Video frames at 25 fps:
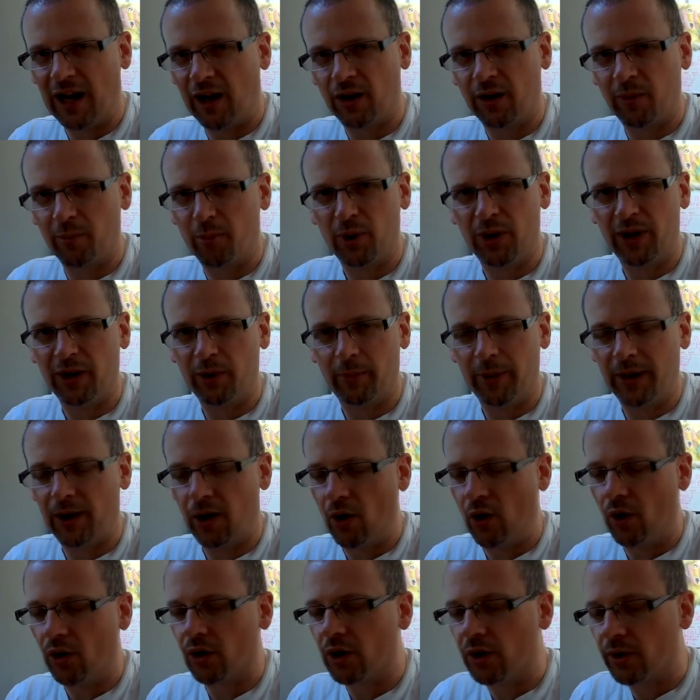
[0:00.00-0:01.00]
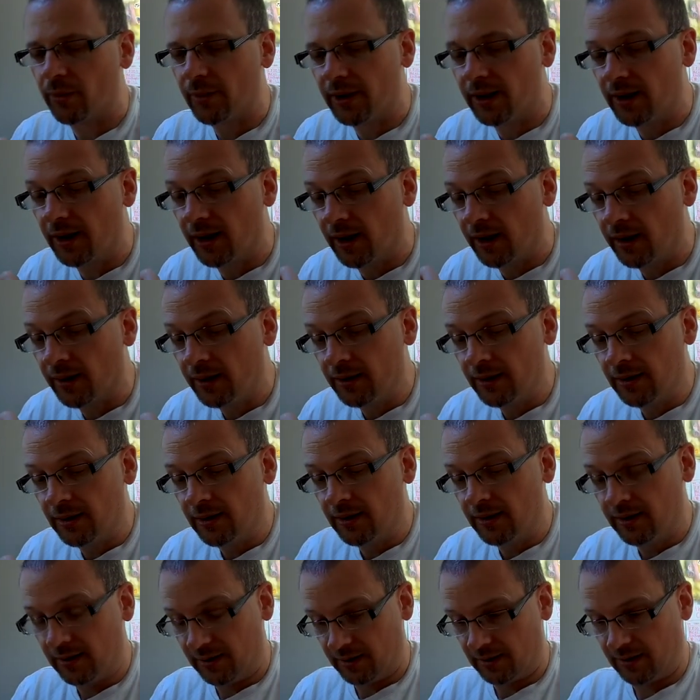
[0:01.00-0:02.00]
I can put a little bit of hot glue in there.
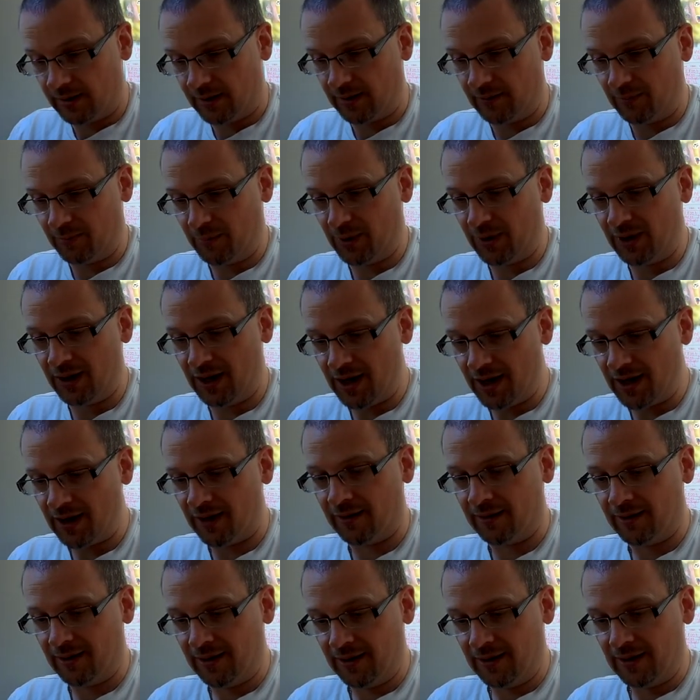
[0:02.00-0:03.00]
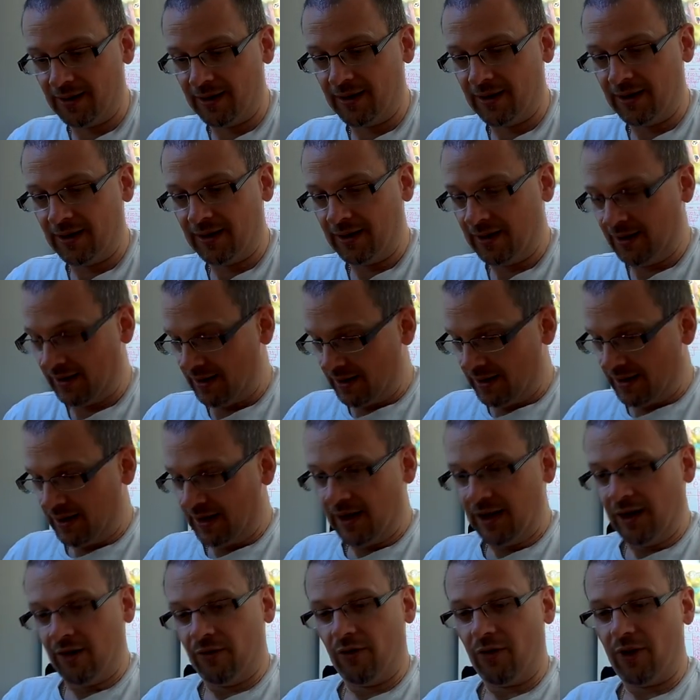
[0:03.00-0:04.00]
But yeah.
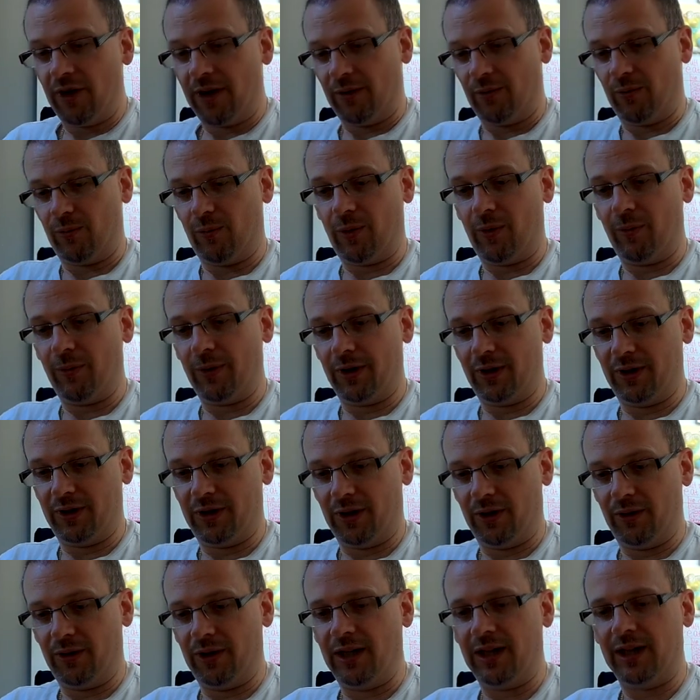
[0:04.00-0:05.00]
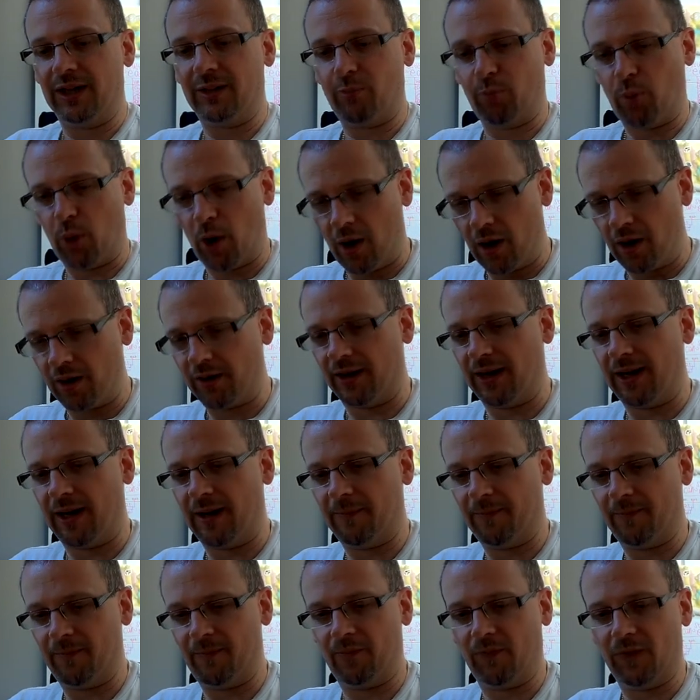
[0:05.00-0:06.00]
Right, what we're going to do, let's park that.
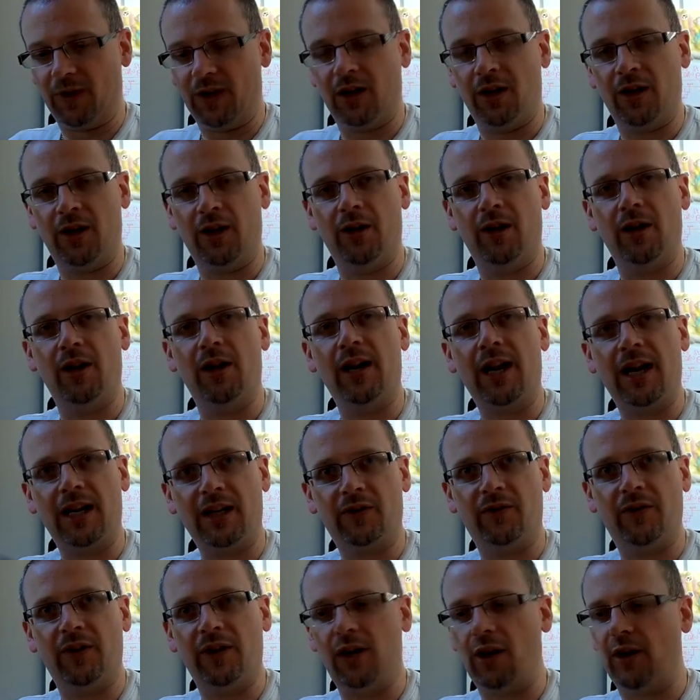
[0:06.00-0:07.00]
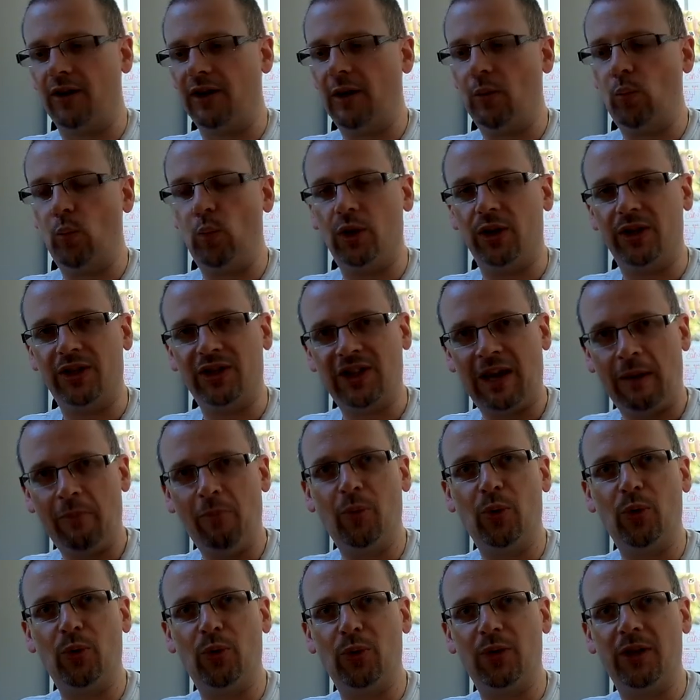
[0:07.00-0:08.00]
Next video then we'll
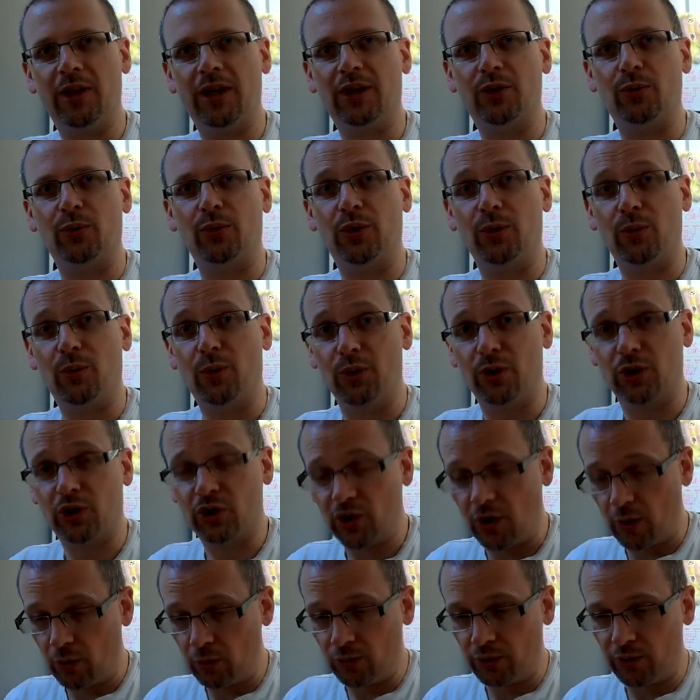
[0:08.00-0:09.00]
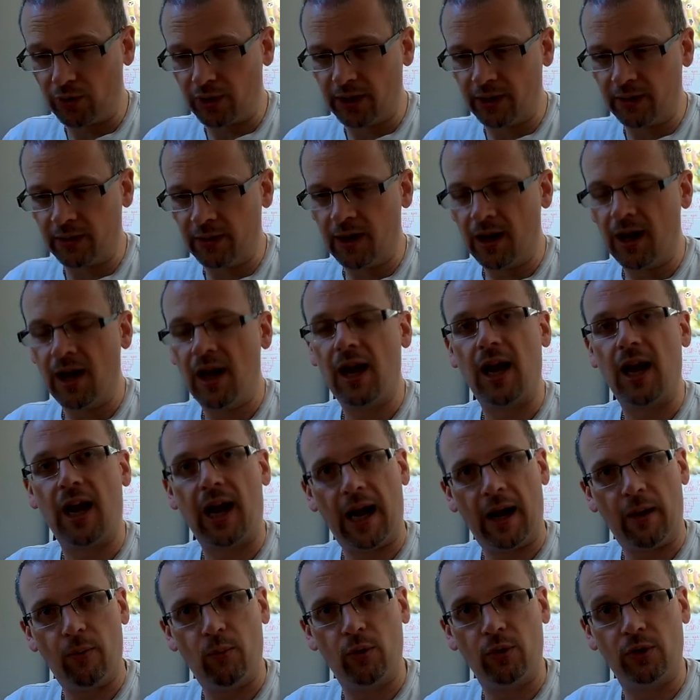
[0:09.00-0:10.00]
assemble all of this, we'll do all the soldering,
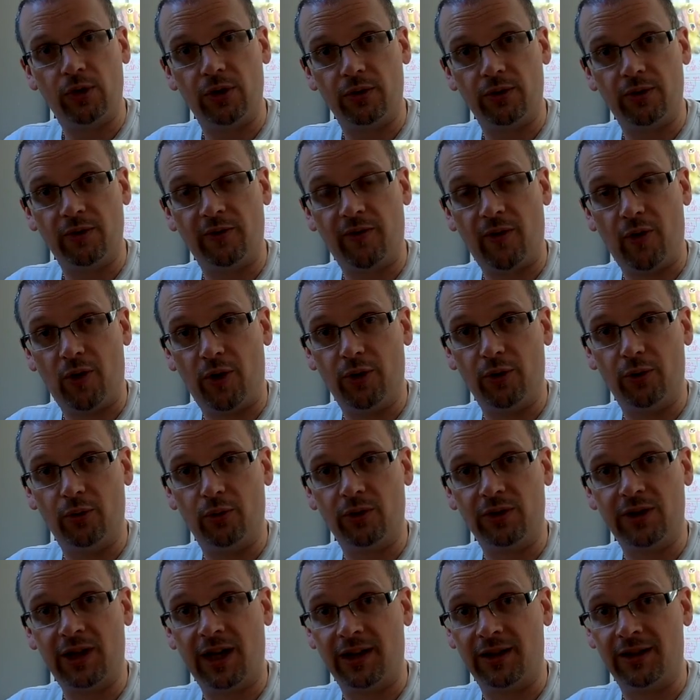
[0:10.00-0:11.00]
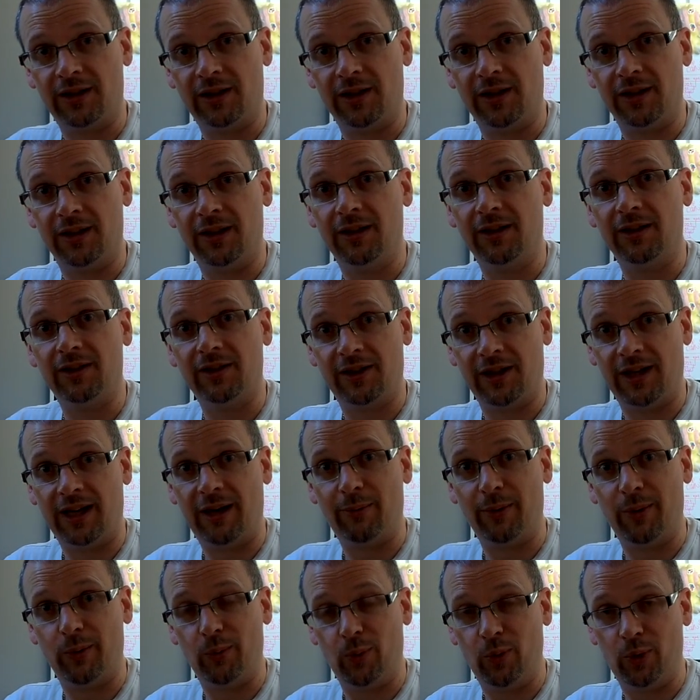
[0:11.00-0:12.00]
and we'll do the final testing, see how
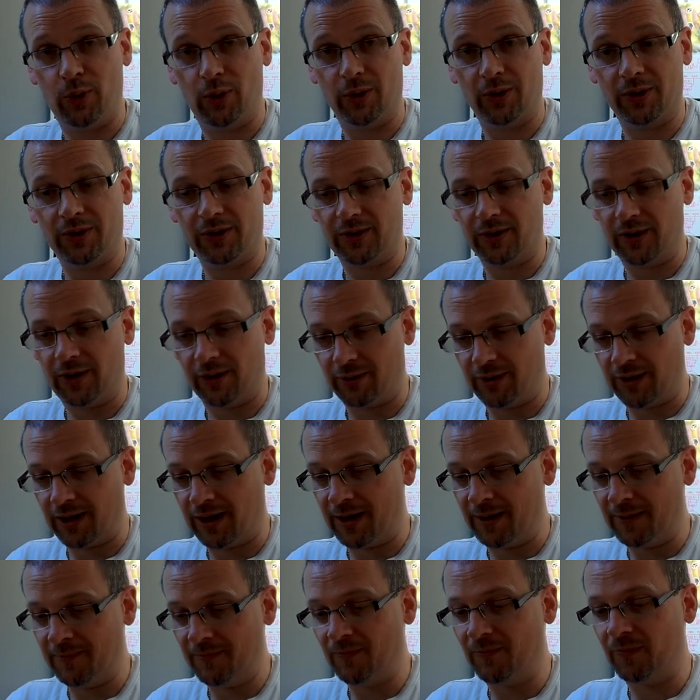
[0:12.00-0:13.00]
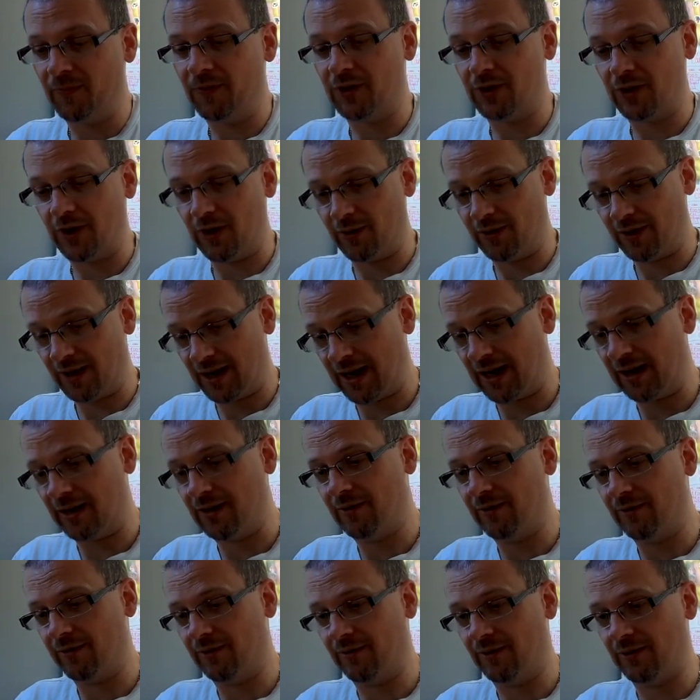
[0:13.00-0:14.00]
it works. Okay, so that
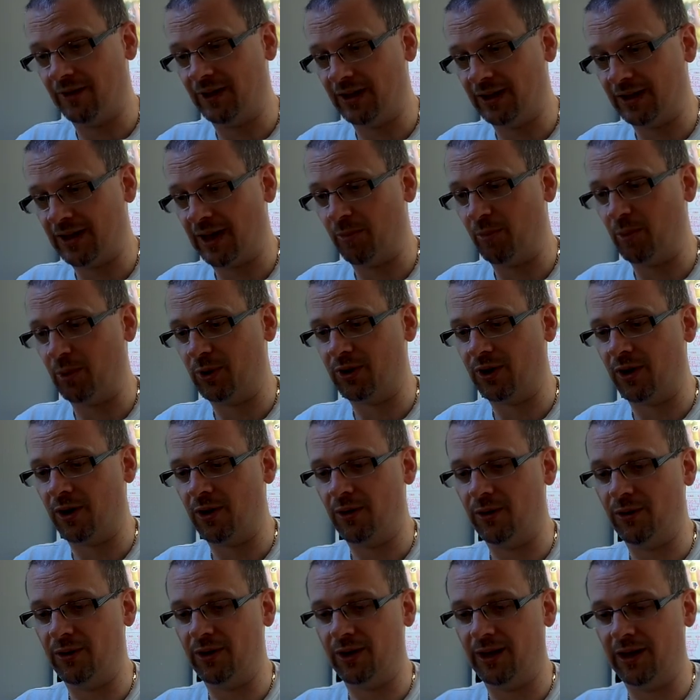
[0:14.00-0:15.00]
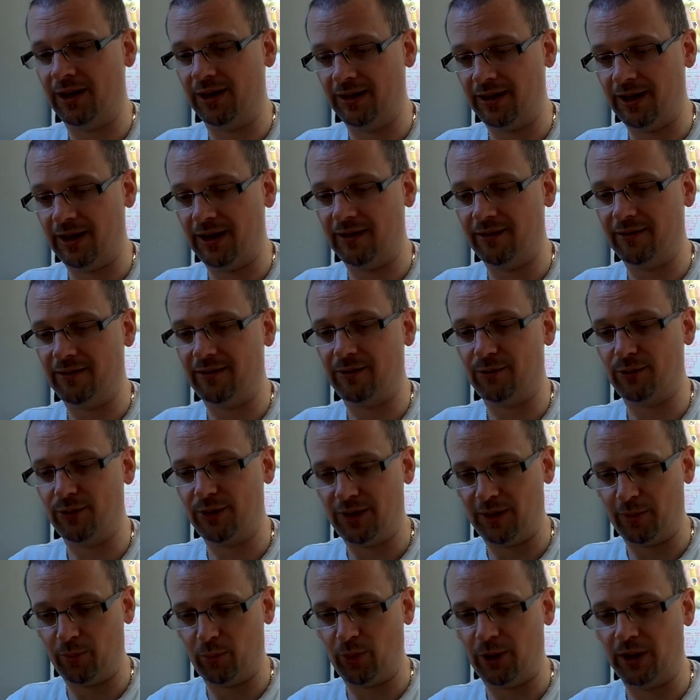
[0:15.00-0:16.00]
for this episode is it.
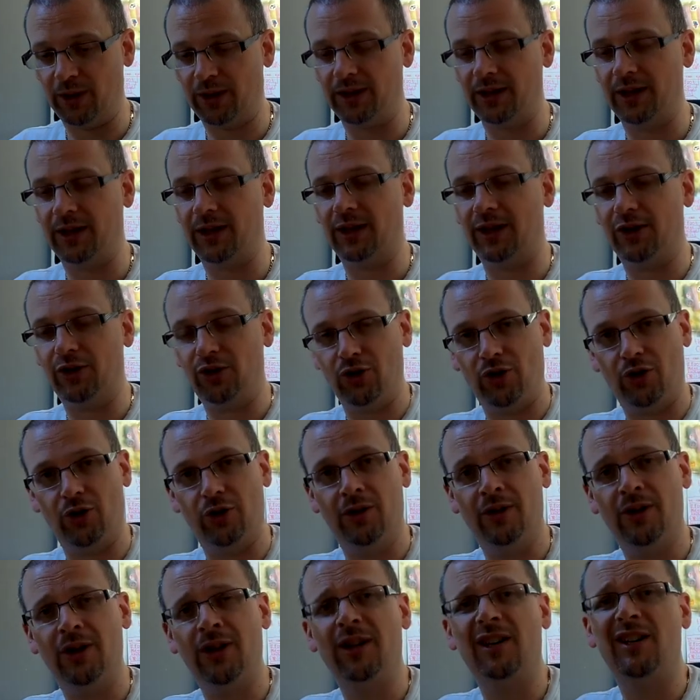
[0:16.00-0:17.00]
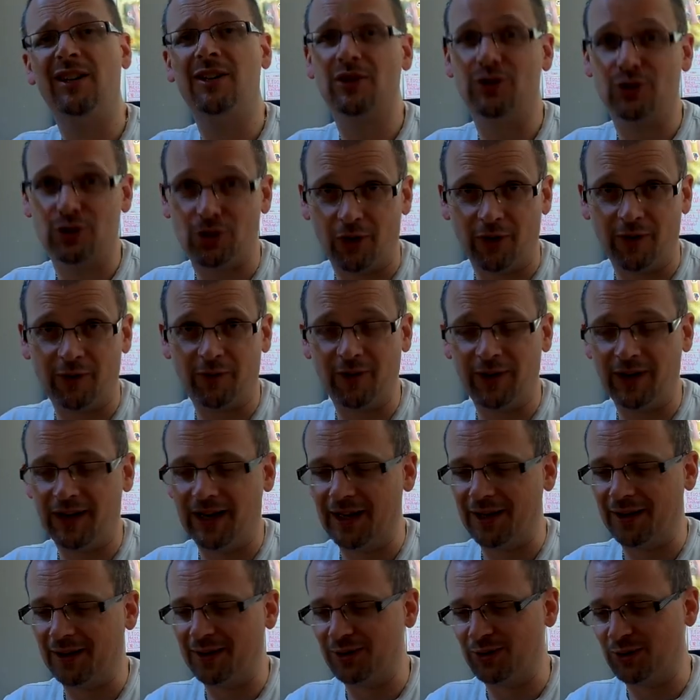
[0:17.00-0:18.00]
3D printing done. Sorry for the
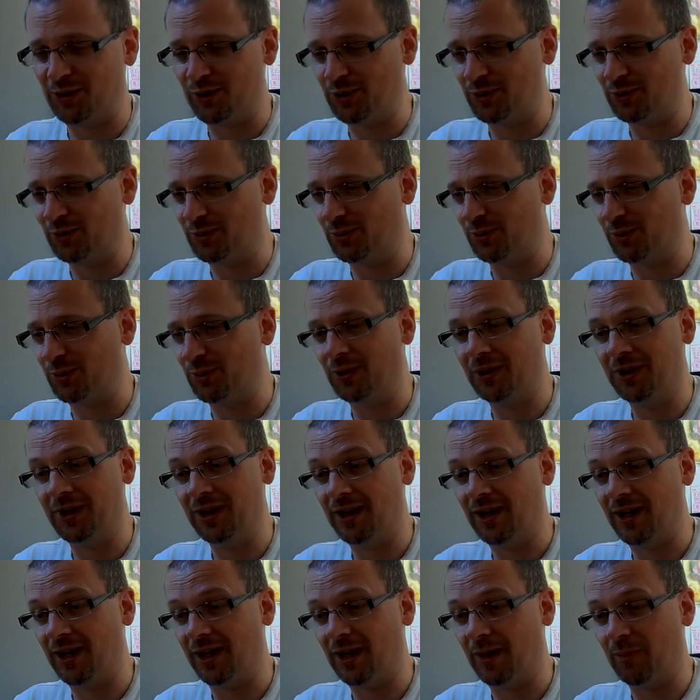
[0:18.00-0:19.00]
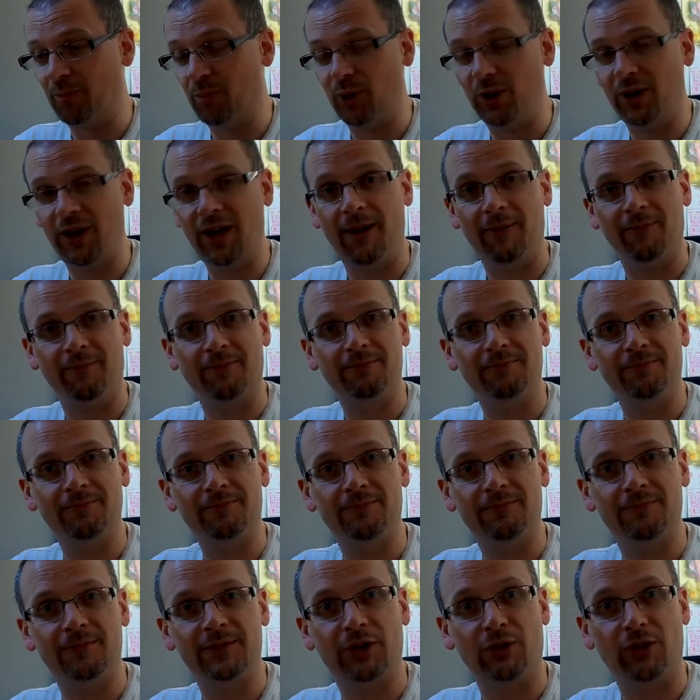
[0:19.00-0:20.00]
length as usual, but yeah,
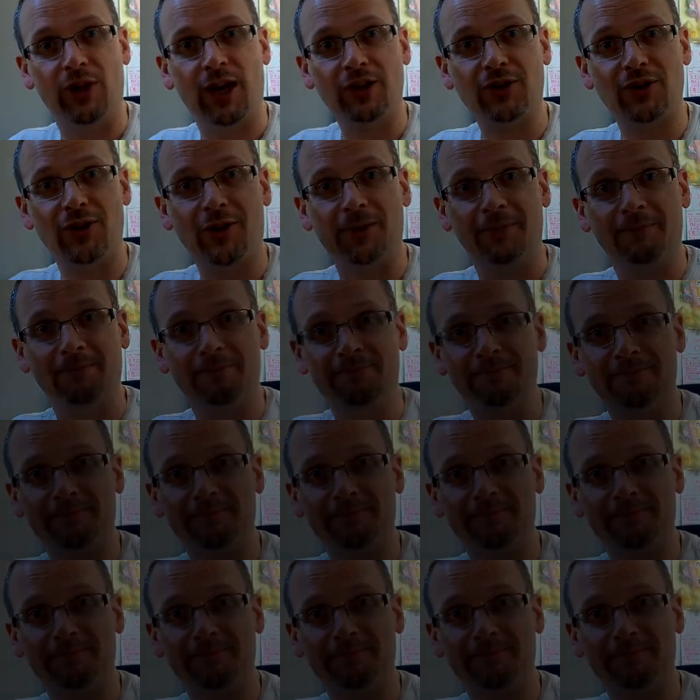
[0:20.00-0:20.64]
Till next time.